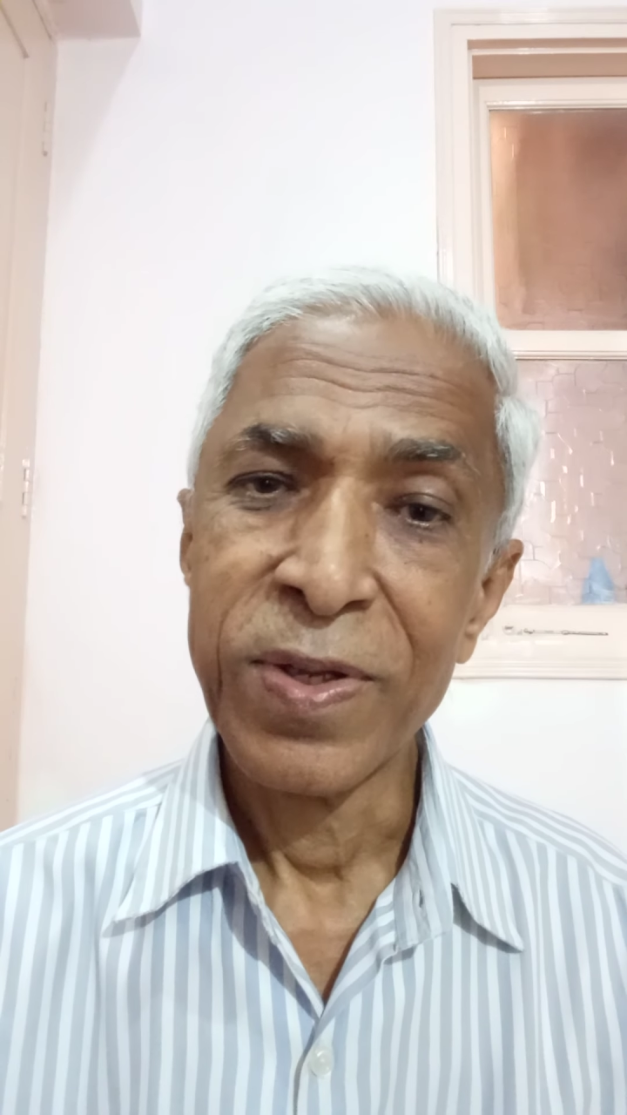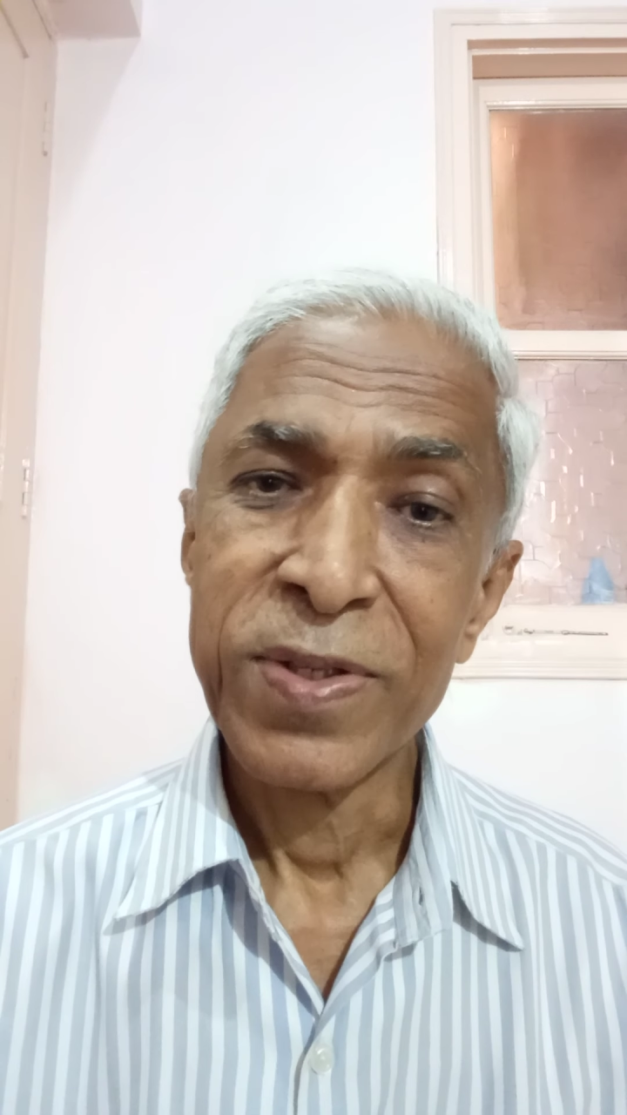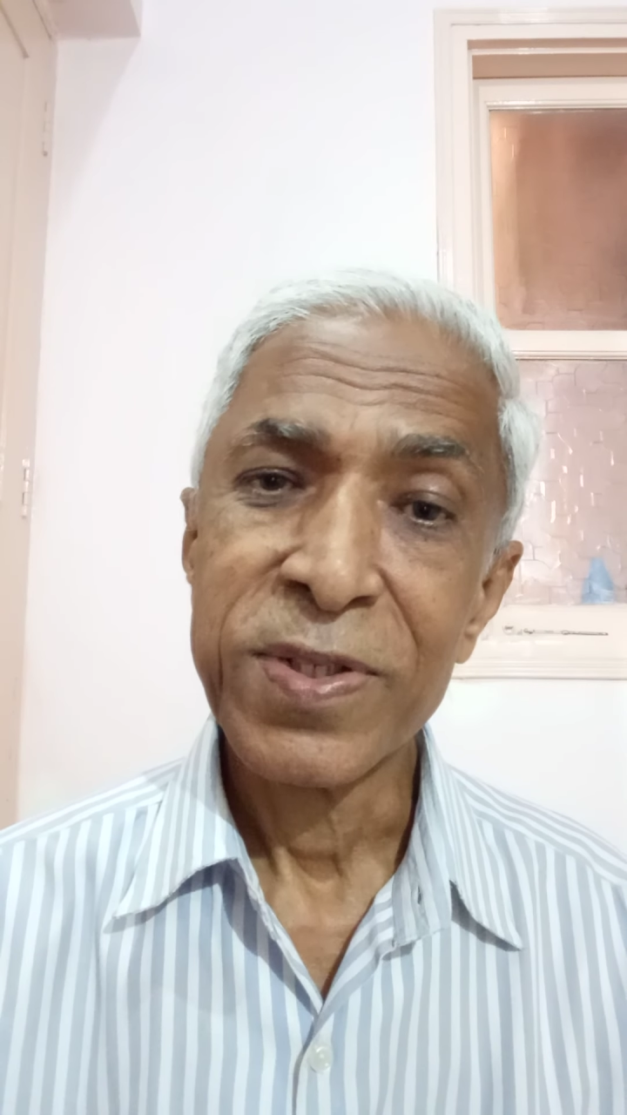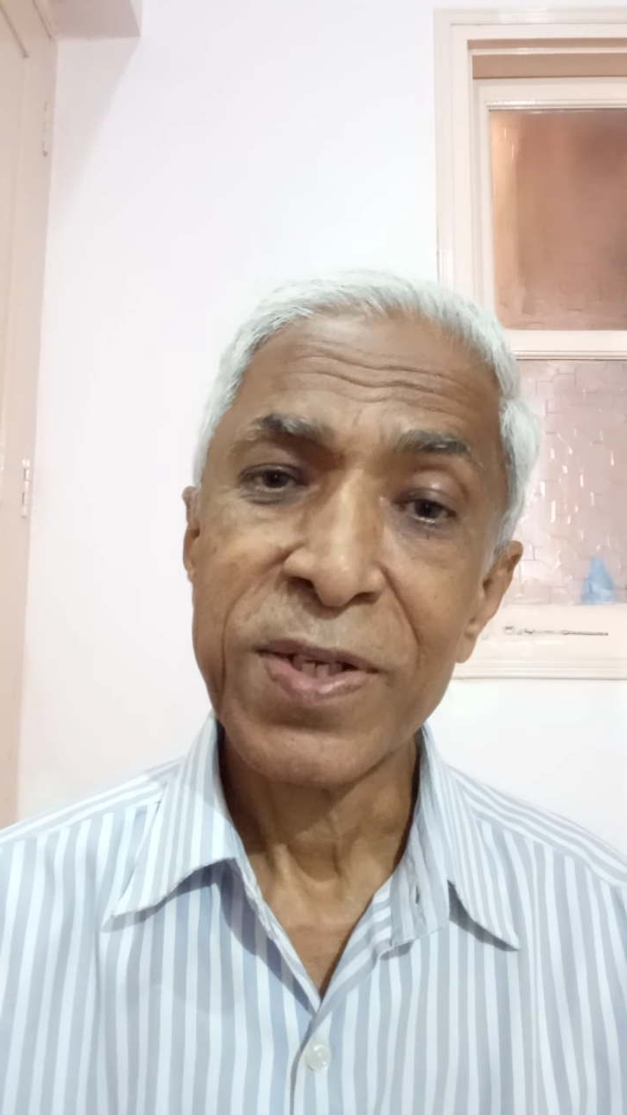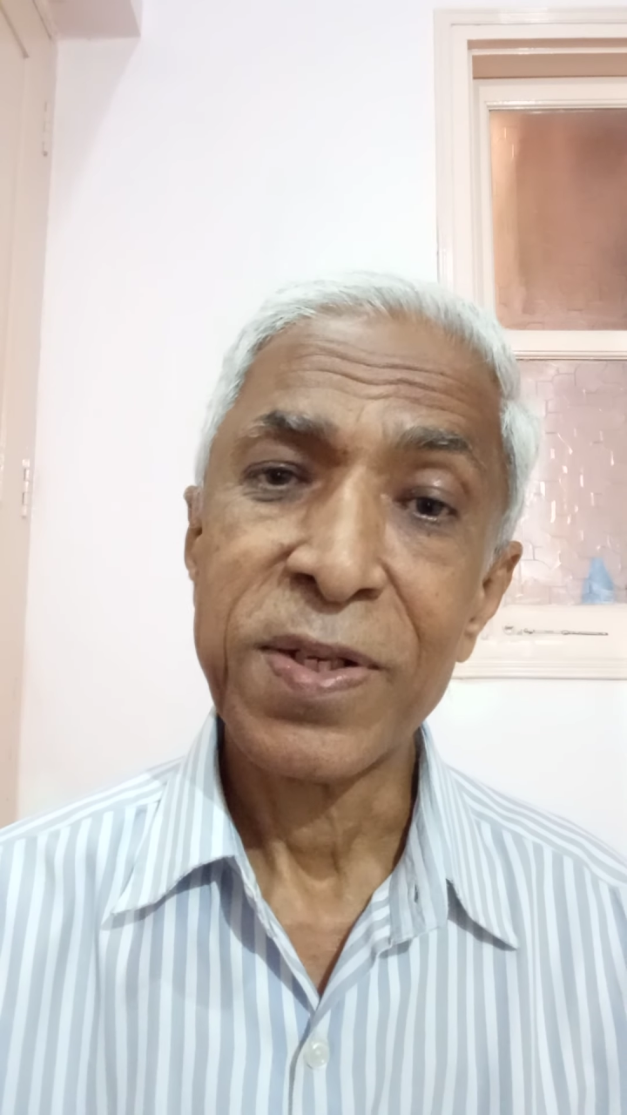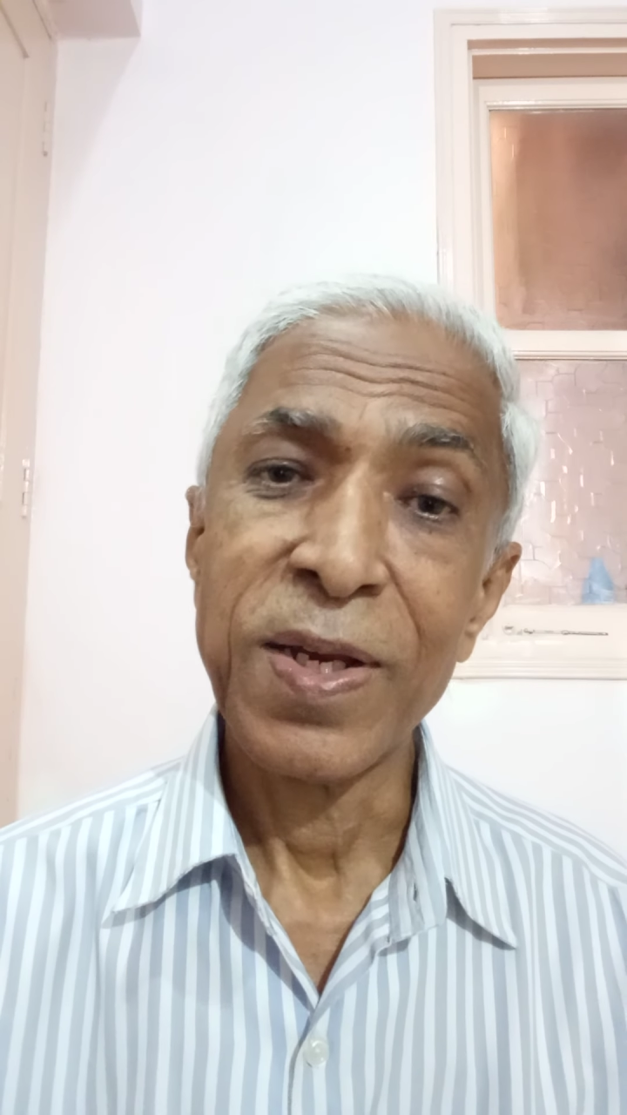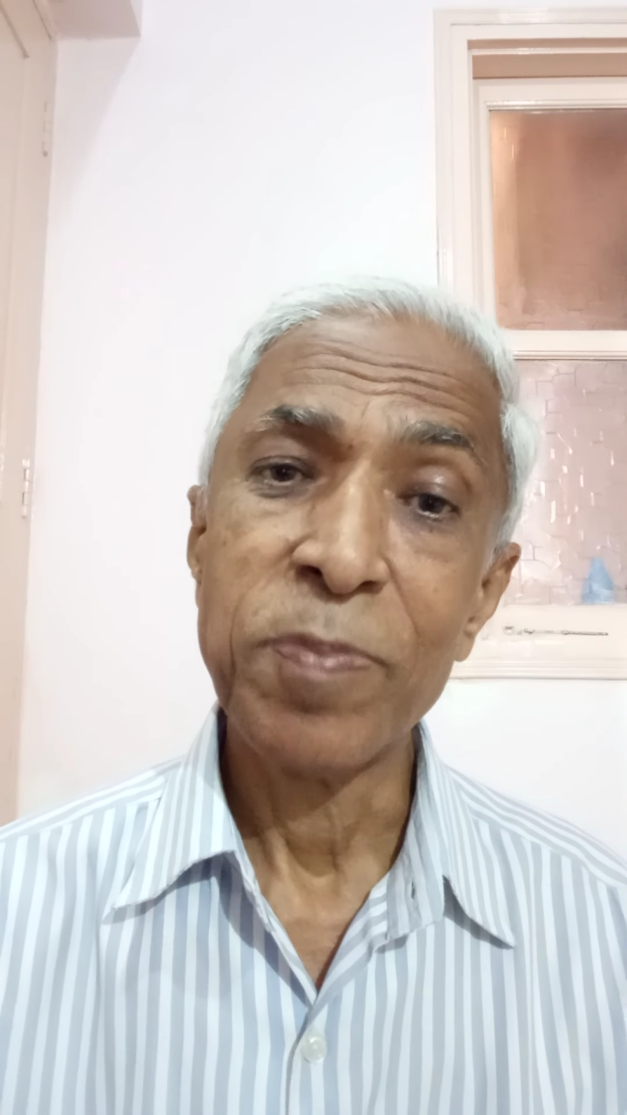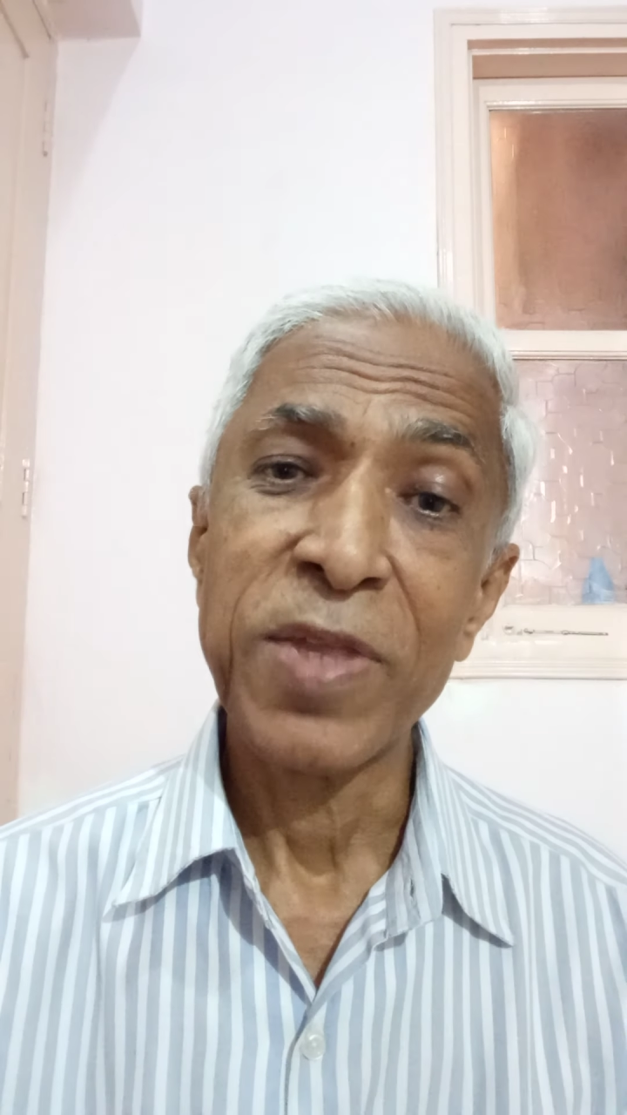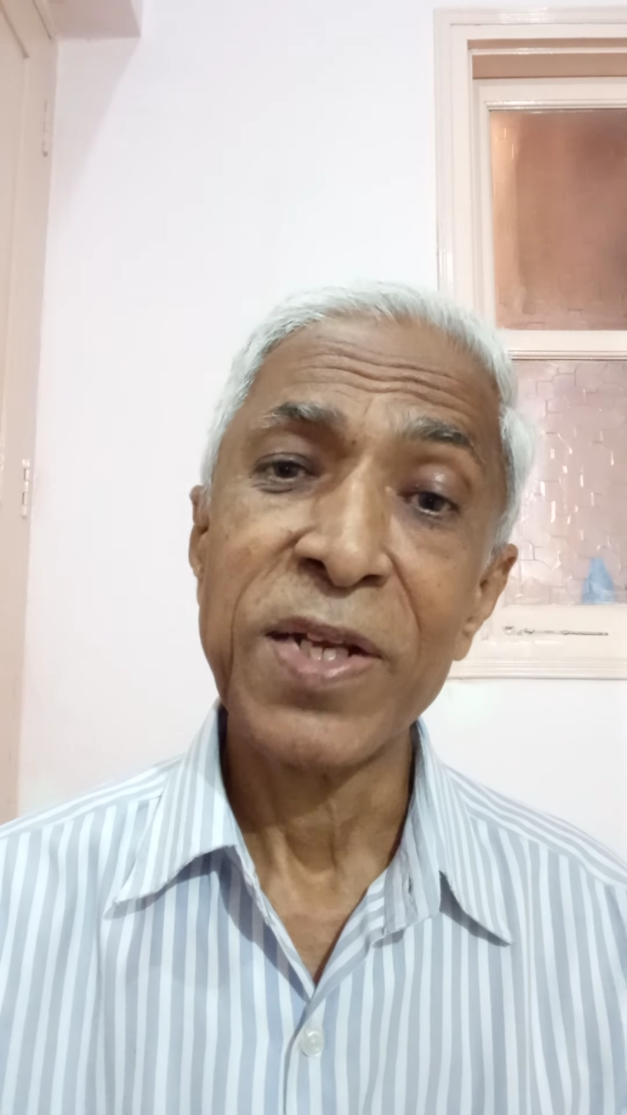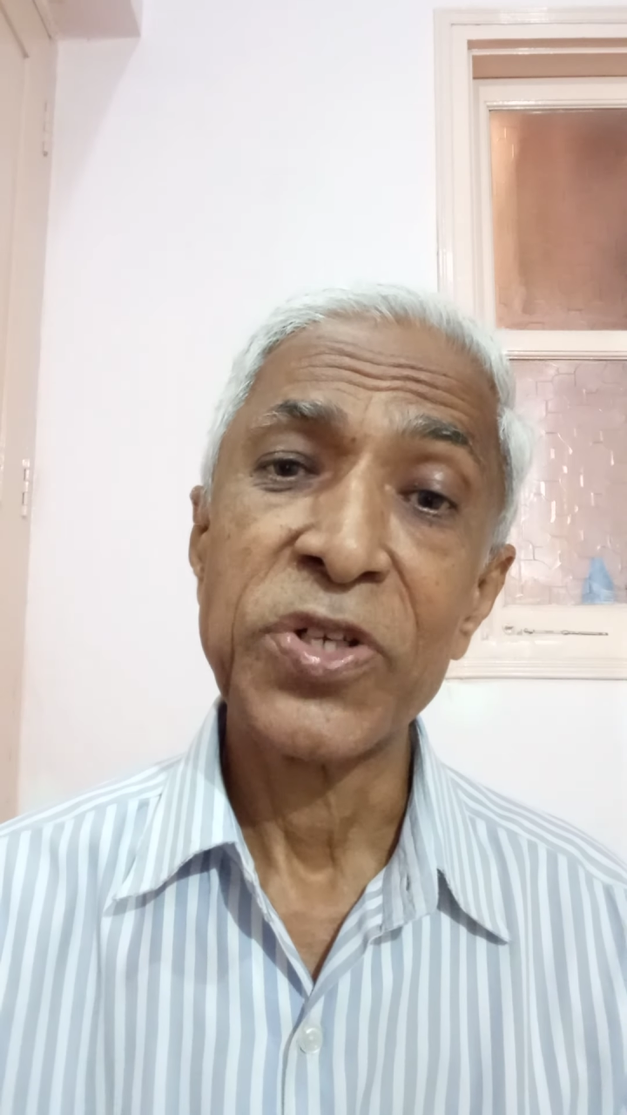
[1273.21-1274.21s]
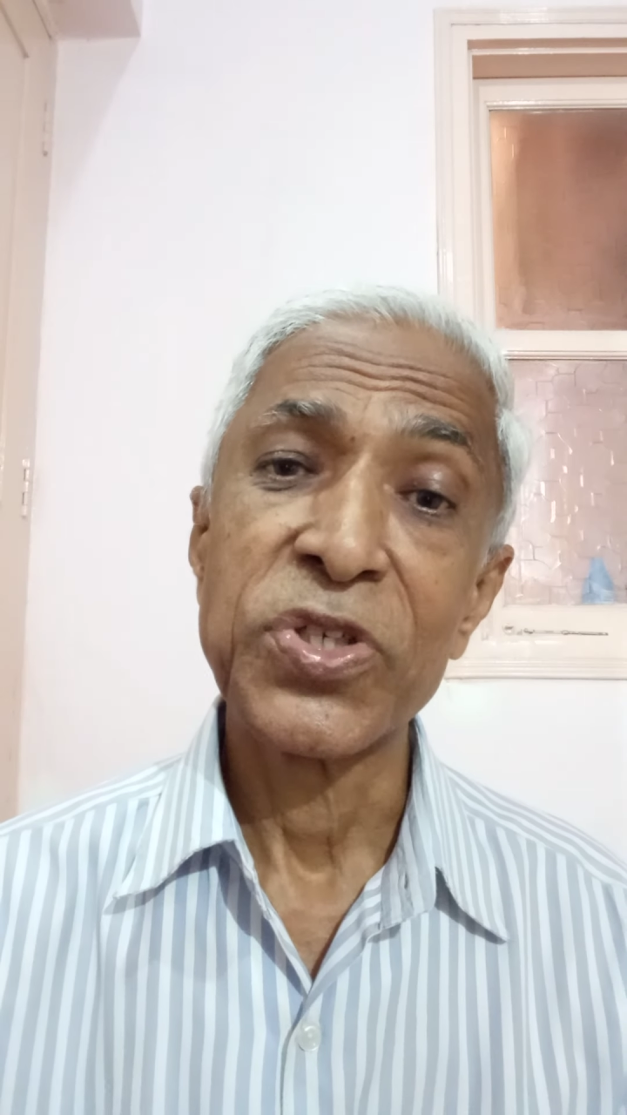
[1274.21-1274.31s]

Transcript: say if there is